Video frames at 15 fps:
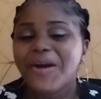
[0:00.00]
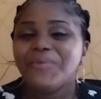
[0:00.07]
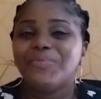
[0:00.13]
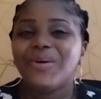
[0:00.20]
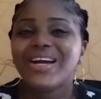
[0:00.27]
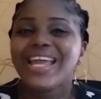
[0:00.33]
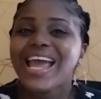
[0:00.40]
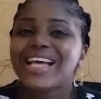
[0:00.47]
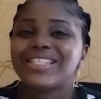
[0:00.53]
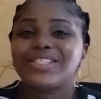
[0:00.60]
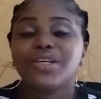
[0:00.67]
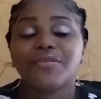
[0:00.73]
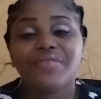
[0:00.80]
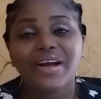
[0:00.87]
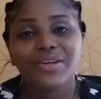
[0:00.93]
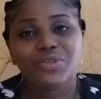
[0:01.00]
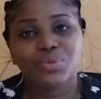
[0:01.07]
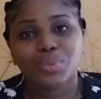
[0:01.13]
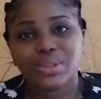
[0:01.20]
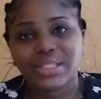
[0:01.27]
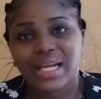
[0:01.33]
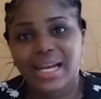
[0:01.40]
But yes, your values
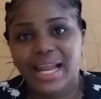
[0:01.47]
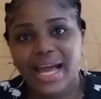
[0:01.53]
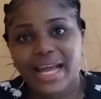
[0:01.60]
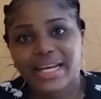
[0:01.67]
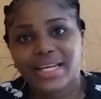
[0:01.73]
must align.